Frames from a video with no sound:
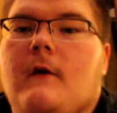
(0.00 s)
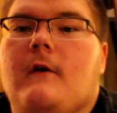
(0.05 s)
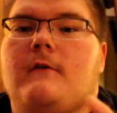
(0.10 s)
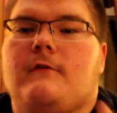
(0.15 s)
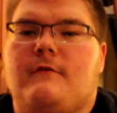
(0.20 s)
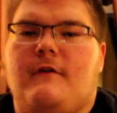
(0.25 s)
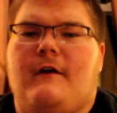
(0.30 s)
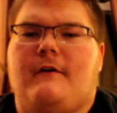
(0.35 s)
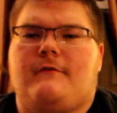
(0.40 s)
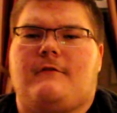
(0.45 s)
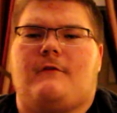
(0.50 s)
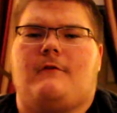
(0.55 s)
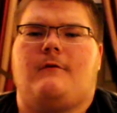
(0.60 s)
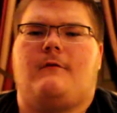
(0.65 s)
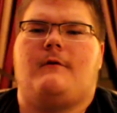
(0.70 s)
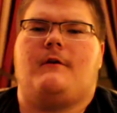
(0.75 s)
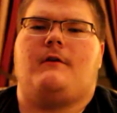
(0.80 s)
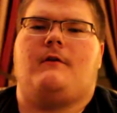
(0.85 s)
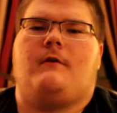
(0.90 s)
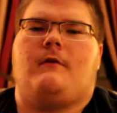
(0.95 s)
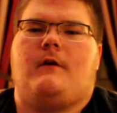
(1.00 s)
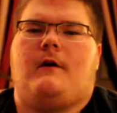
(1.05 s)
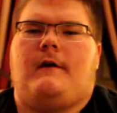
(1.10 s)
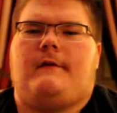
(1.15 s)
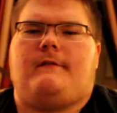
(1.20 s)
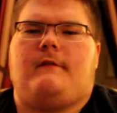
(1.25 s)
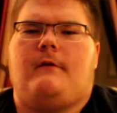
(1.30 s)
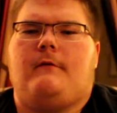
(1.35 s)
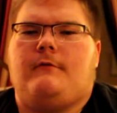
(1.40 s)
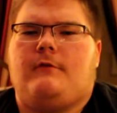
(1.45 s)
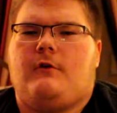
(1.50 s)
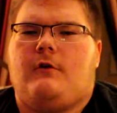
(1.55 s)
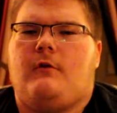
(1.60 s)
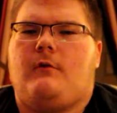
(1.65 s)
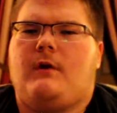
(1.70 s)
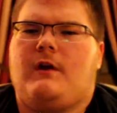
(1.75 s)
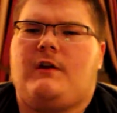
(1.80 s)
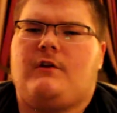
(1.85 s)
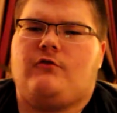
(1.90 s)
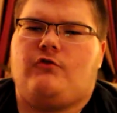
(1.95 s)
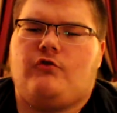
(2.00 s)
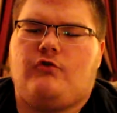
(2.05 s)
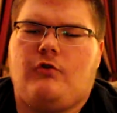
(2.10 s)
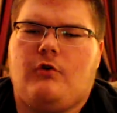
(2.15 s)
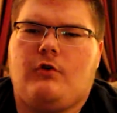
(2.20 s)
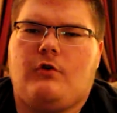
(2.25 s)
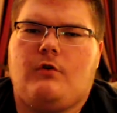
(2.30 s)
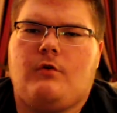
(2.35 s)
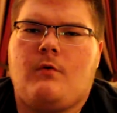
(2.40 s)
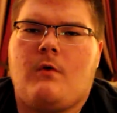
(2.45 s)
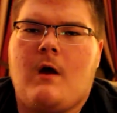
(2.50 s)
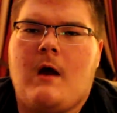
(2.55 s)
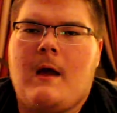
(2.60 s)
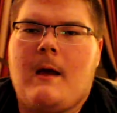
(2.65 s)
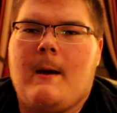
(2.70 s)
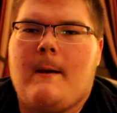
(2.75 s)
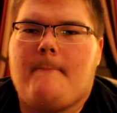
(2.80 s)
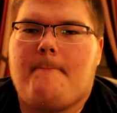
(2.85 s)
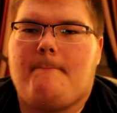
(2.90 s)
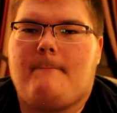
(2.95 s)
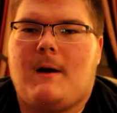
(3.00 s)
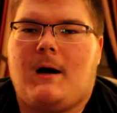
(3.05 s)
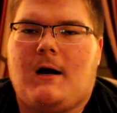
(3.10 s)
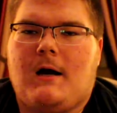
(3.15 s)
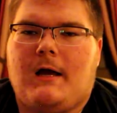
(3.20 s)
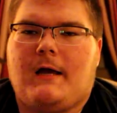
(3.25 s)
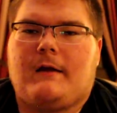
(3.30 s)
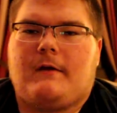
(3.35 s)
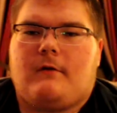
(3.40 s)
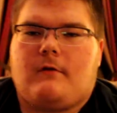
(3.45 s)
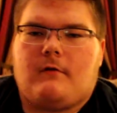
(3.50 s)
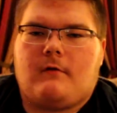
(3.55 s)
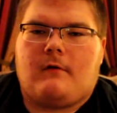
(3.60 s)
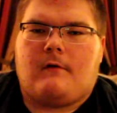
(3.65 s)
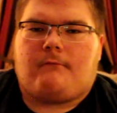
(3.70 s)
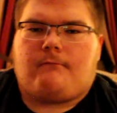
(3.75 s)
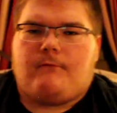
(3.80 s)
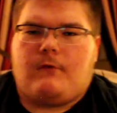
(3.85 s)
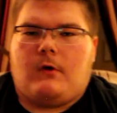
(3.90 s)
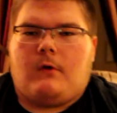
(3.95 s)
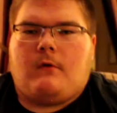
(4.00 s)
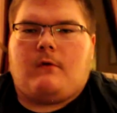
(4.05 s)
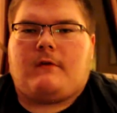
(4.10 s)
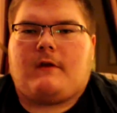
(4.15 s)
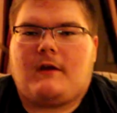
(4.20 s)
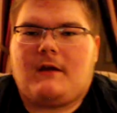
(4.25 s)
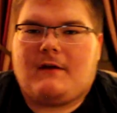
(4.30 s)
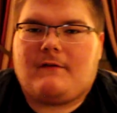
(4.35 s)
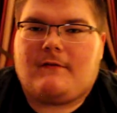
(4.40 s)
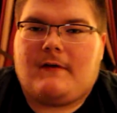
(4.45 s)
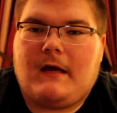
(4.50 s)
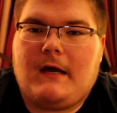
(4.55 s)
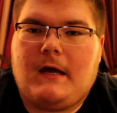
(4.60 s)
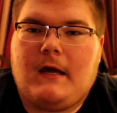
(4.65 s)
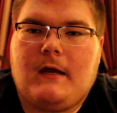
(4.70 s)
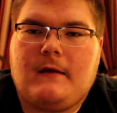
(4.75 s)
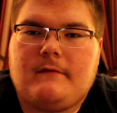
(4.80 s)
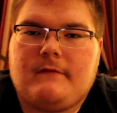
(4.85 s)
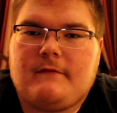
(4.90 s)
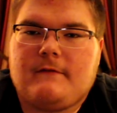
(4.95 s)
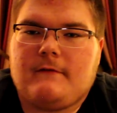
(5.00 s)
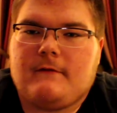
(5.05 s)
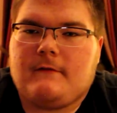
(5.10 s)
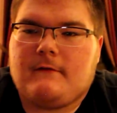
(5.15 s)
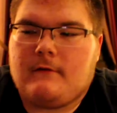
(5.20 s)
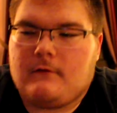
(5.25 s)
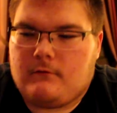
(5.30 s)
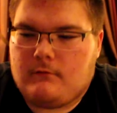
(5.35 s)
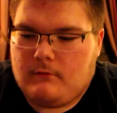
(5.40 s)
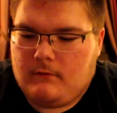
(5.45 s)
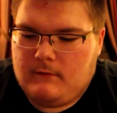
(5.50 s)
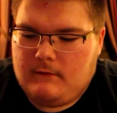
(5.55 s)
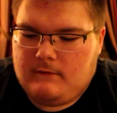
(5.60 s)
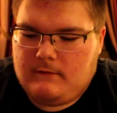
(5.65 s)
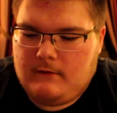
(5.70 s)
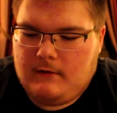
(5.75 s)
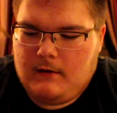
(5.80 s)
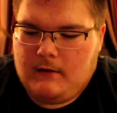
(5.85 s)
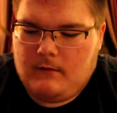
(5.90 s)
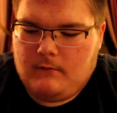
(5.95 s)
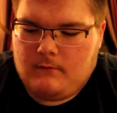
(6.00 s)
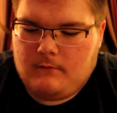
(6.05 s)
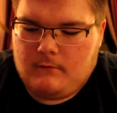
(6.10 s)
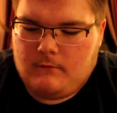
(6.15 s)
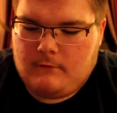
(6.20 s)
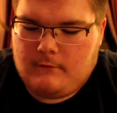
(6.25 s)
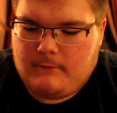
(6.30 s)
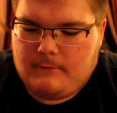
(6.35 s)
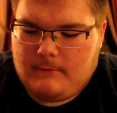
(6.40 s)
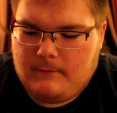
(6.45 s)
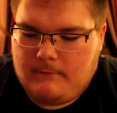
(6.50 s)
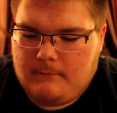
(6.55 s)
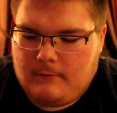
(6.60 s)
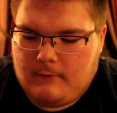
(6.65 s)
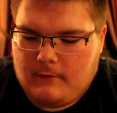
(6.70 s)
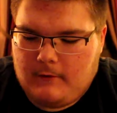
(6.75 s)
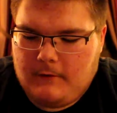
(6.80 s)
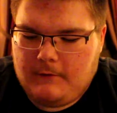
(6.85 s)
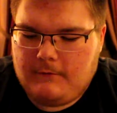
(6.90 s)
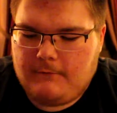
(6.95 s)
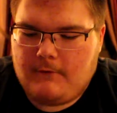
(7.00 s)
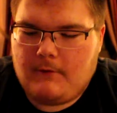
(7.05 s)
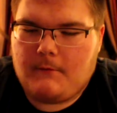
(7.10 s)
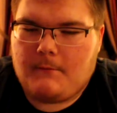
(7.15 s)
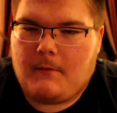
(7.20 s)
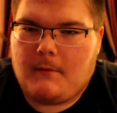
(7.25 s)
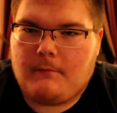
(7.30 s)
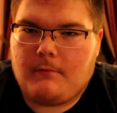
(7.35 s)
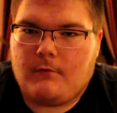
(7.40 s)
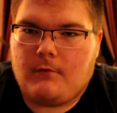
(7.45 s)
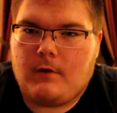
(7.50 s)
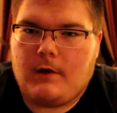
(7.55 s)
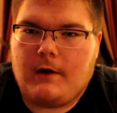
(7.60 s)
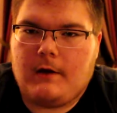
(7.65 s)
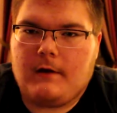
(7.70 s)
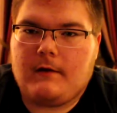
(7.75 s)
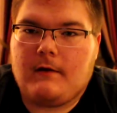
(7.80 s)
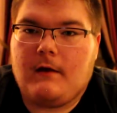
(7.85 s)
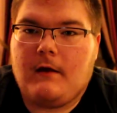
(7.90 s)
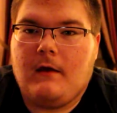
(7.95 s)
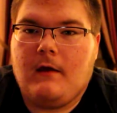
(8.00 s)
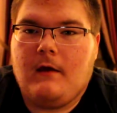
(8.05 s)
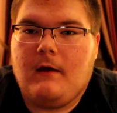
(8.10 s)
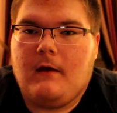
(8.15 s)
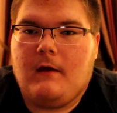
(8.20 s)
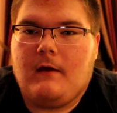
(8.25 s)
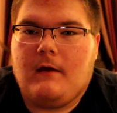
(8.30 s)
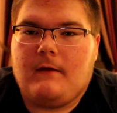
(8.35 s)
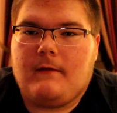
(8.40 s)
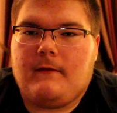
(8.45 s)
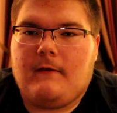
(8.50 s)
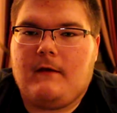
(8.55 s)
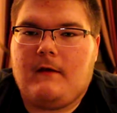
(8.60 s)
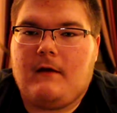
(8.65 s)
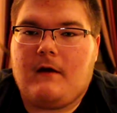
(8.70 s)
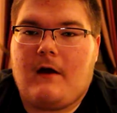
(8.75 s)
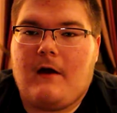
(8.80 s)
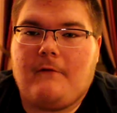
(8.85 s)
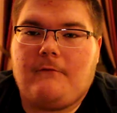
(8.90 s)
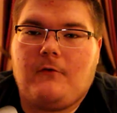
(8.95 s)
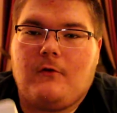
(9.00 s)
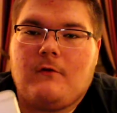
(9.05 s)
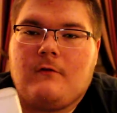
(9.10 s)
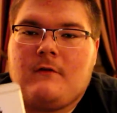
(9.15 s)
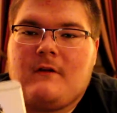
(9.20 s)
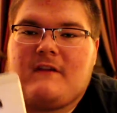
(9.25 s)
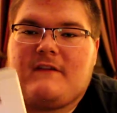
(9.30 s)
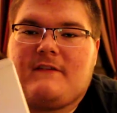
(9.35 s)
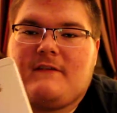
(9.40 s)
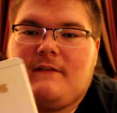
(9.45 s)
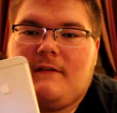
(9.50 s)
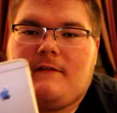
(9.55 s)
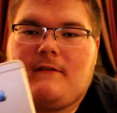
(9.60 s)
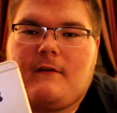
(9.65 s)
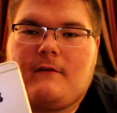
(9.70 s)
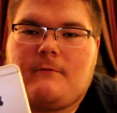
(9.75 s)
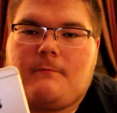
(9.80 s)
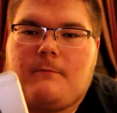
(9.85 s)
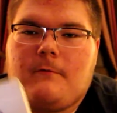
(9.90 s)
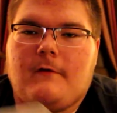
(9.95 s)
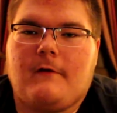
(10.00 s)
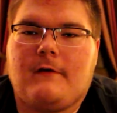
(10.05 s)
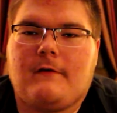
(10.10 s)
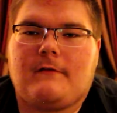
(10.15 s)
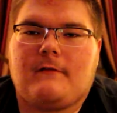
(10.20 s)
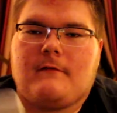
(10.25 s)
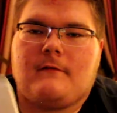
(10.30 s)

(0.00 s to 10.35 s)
So how's it going, you guys? I wanted to go and show you my current phone that I've had since its release date on September 9th, if I remember right. The iPhone 6s Plus.